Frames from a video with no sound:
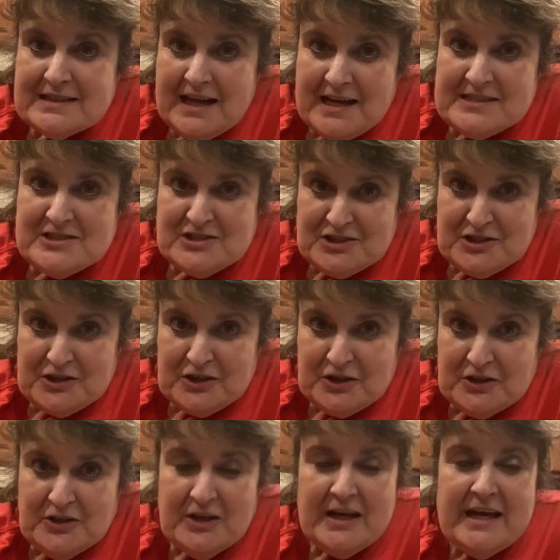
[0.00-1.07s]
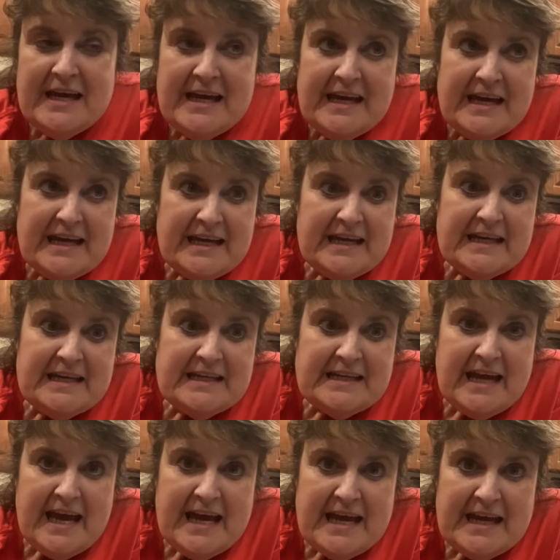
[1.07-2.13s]
last year in
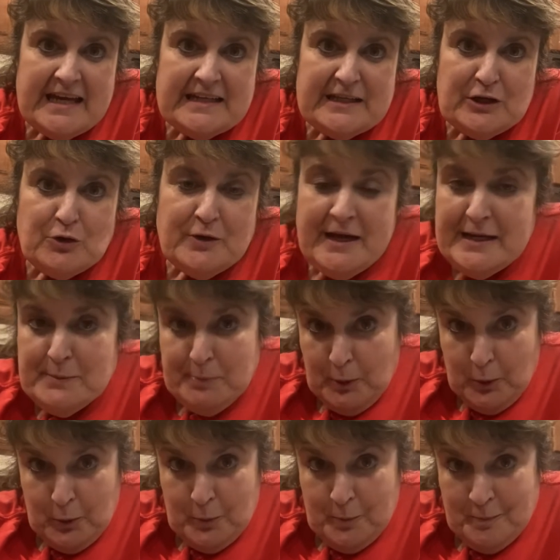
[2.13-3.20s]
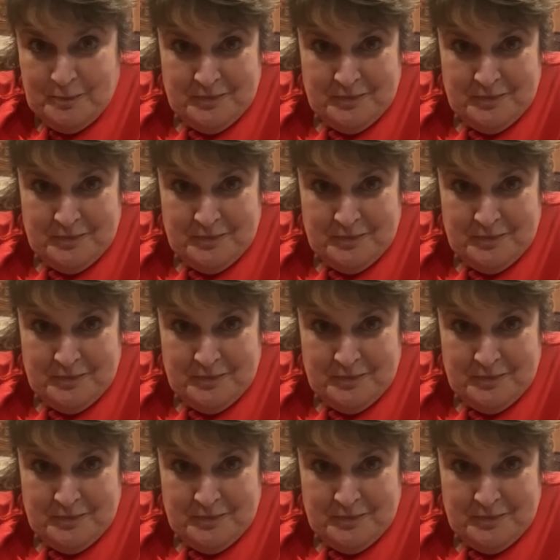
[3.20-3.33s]
a little kiddie pool.